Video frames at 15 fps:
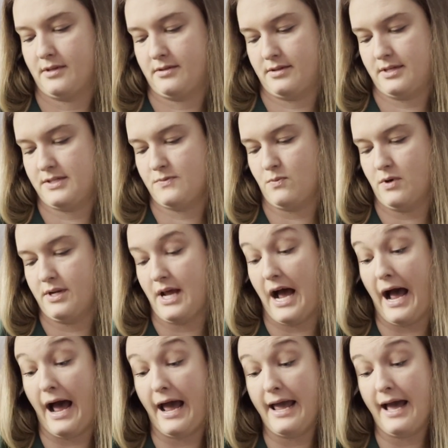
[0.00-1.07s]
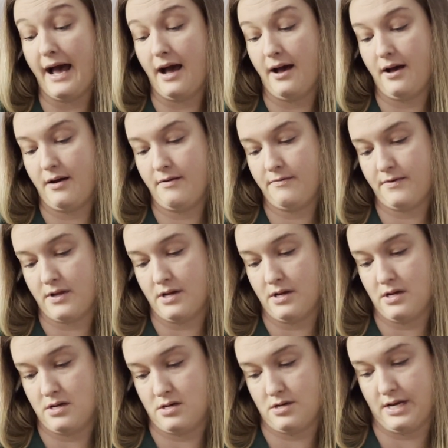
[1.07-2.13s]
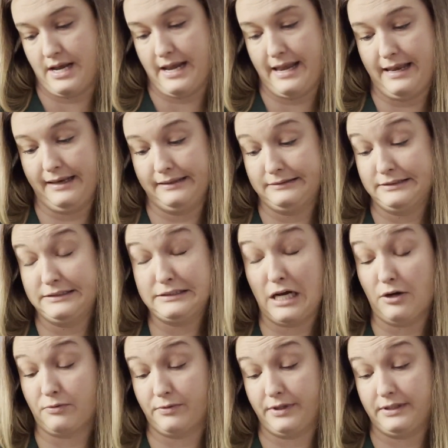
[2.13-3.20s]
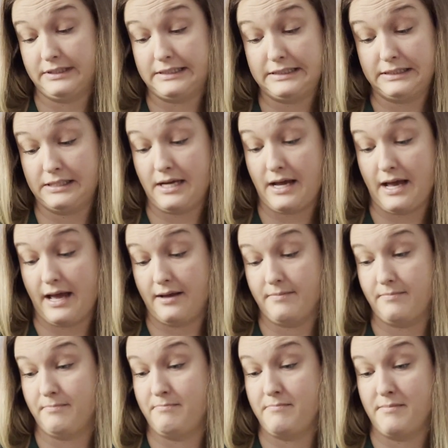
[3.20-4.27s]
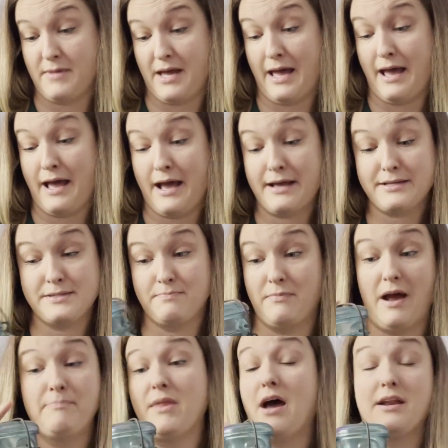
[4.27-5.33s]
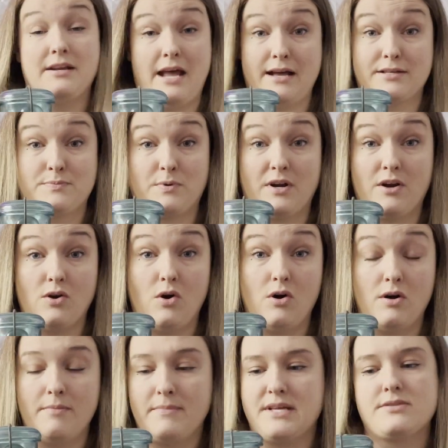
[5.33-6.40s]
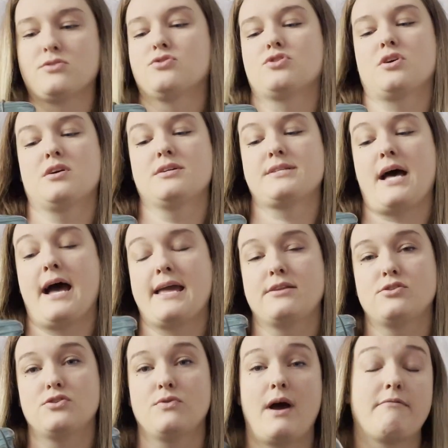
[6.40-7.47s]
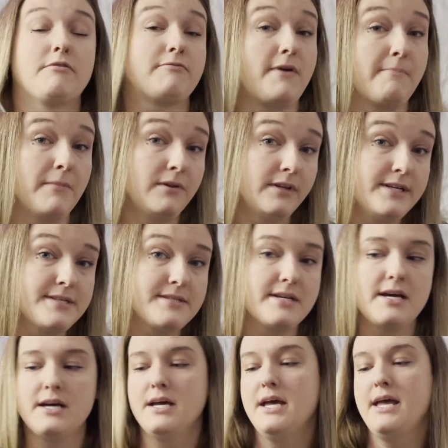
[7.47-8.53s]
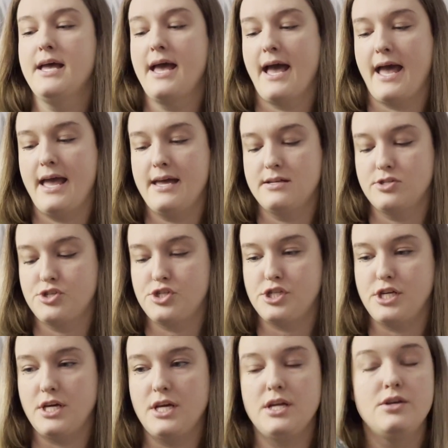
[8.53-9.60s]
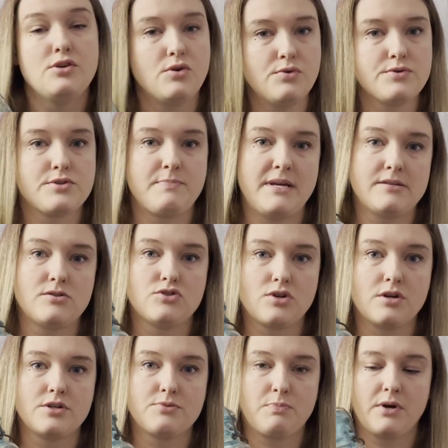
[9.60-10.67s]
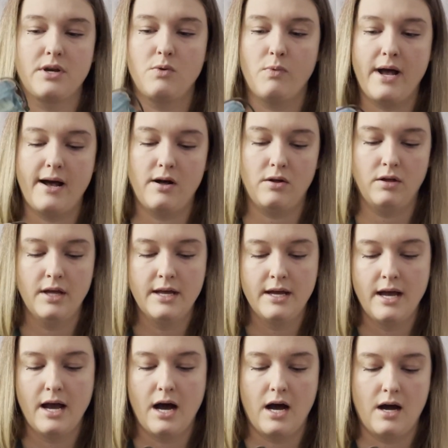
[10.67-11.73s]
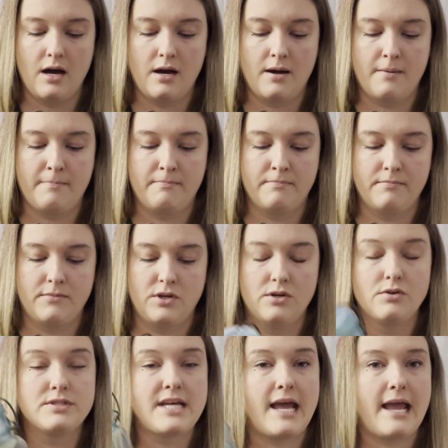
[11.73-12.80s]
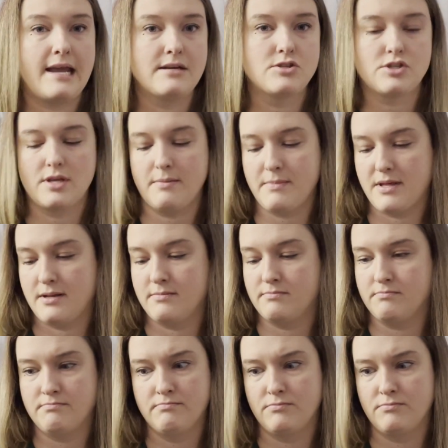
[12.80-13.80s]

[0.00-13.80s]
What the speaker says: This one I have not really, I'm not an expert at all on mason jars. I do have a friend, Melissa, and she knows mason jars pretty well, you know, to age them and